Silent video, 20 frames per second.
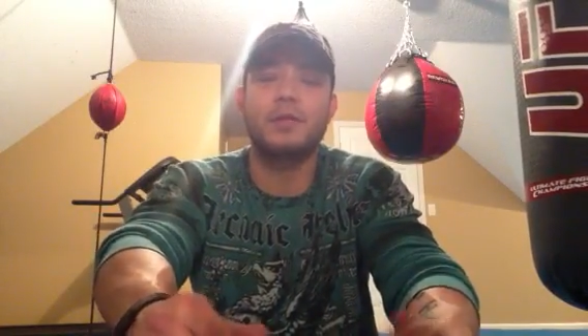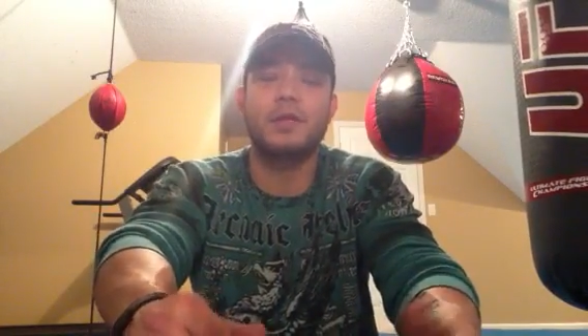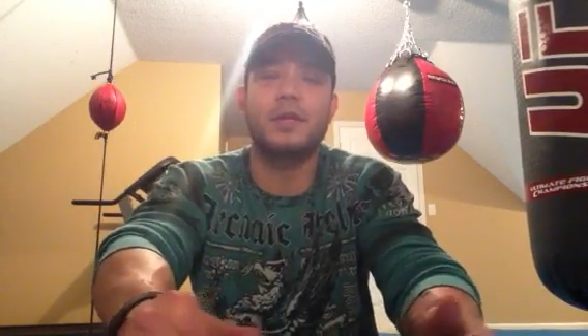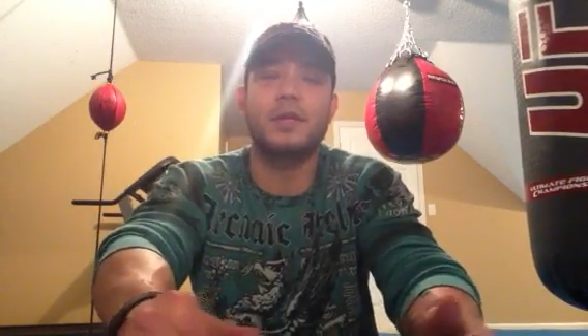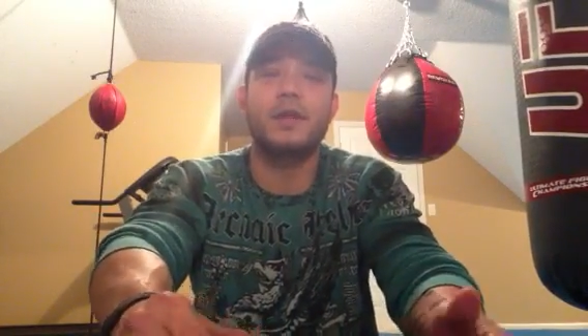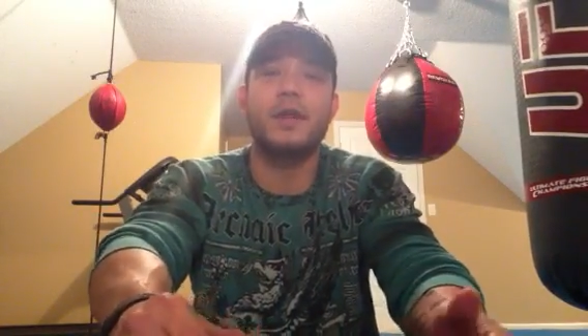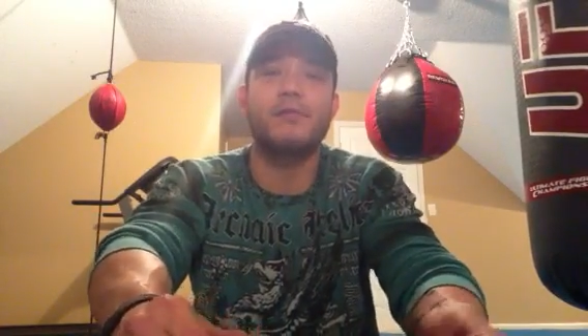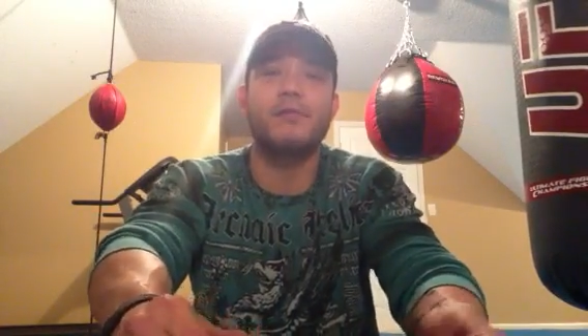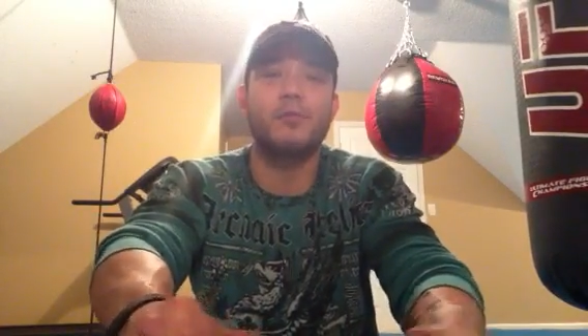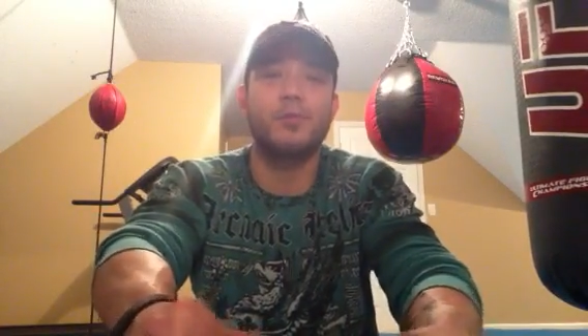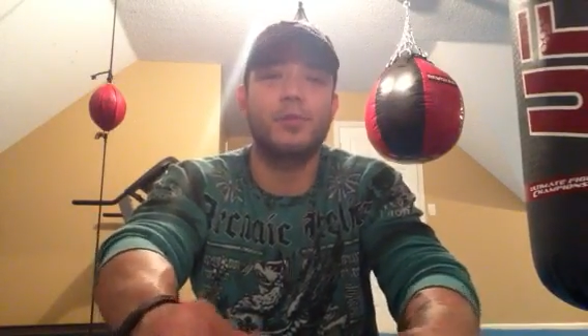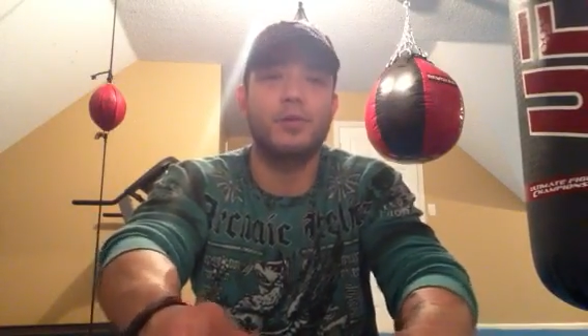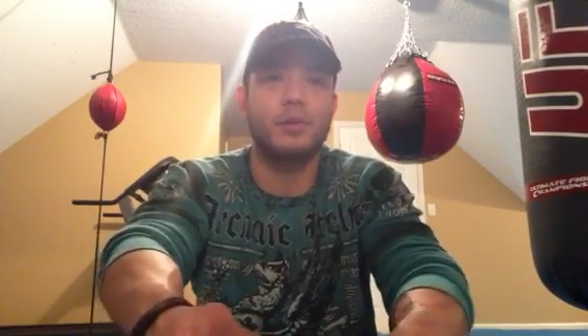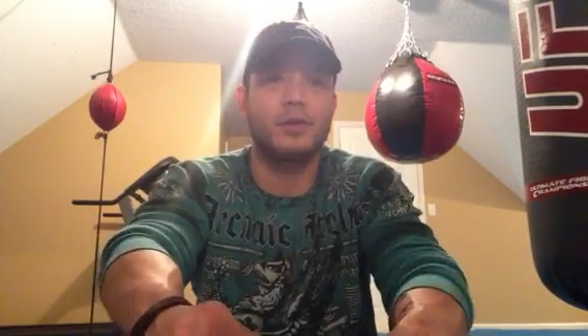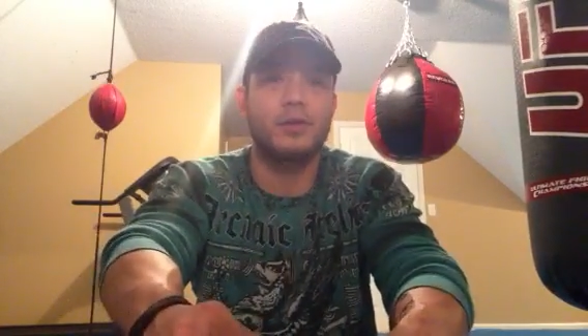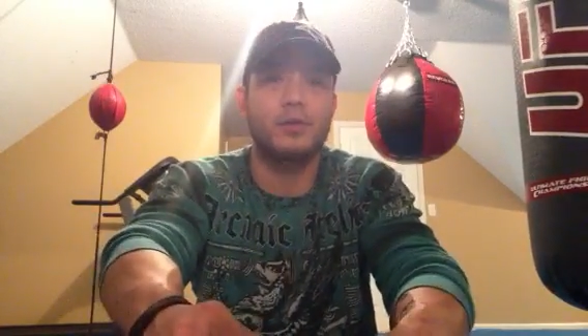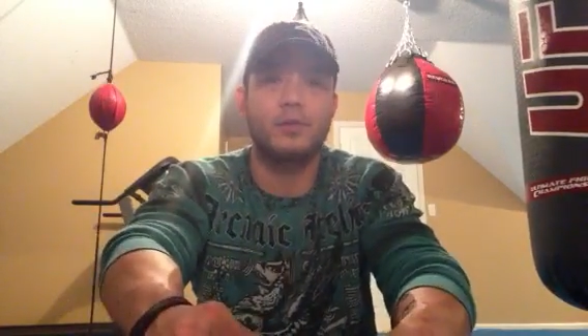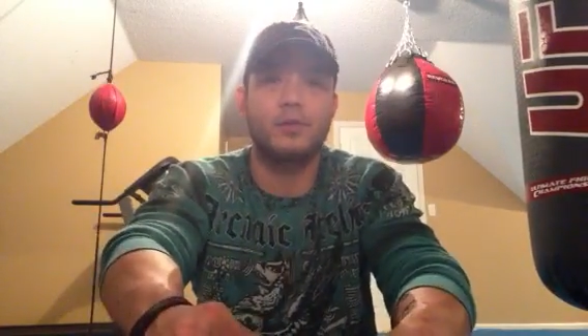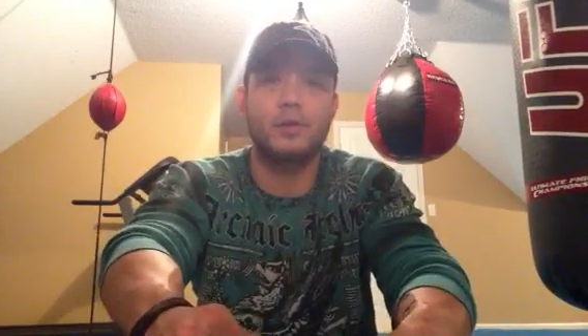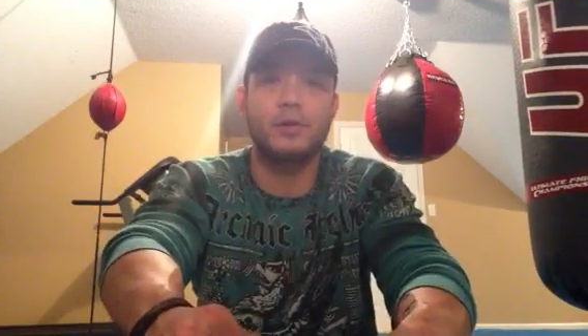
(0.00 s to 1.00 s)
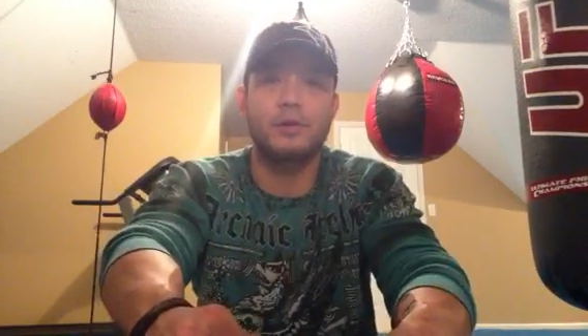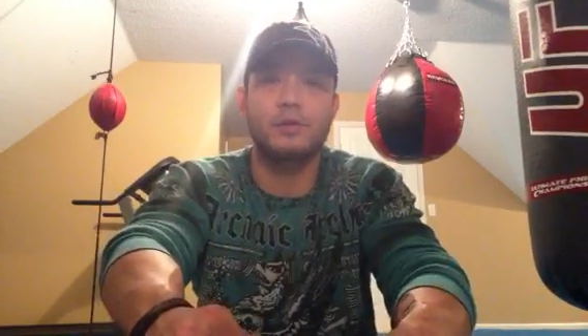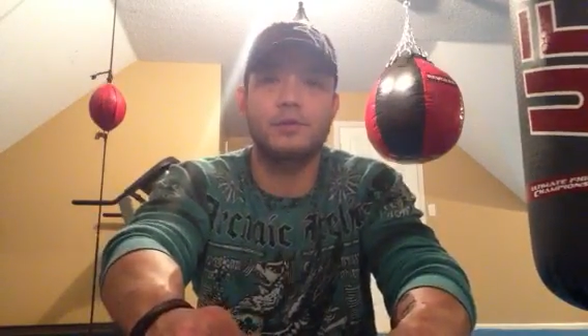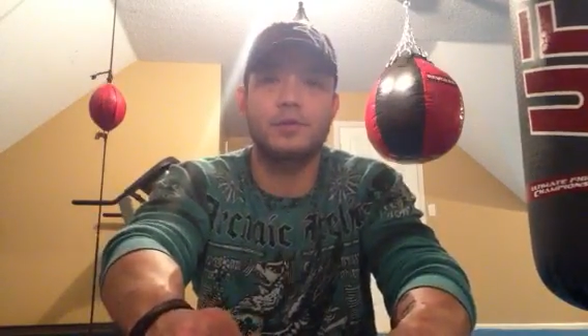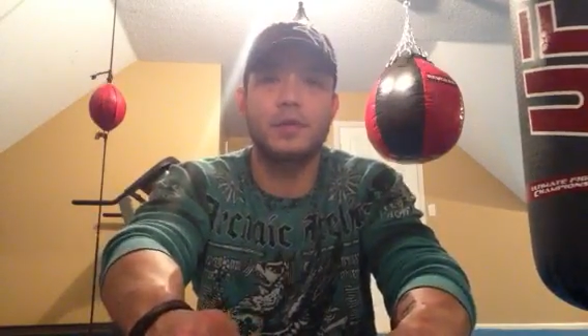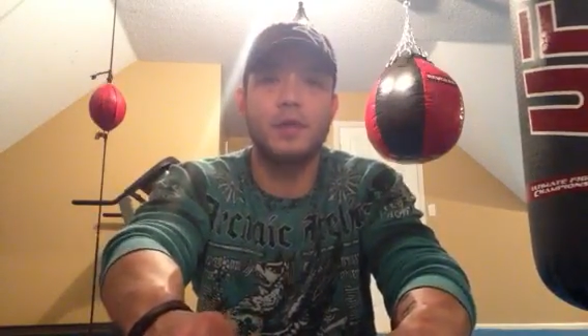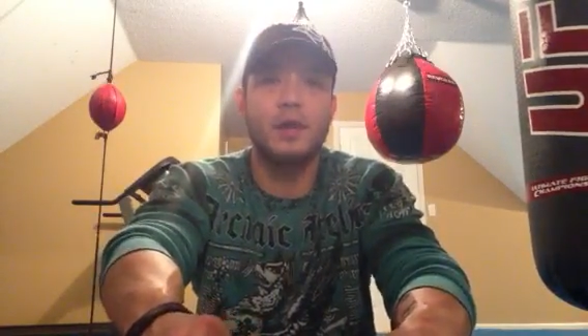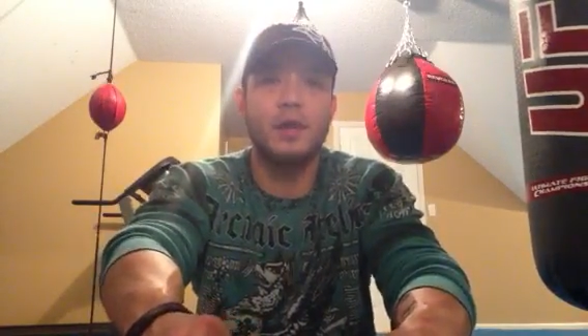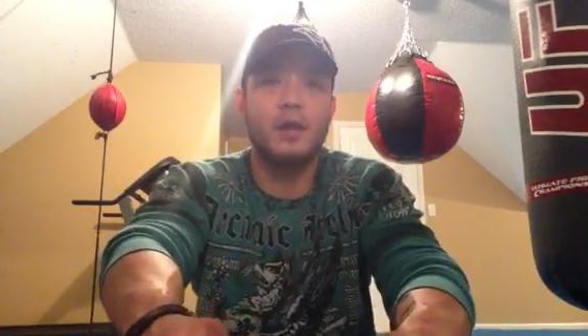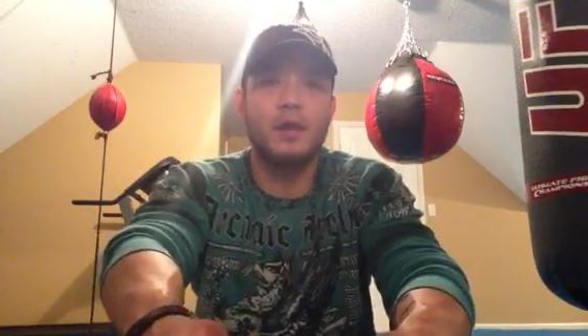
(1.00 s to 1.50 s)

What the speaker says: I can never put into words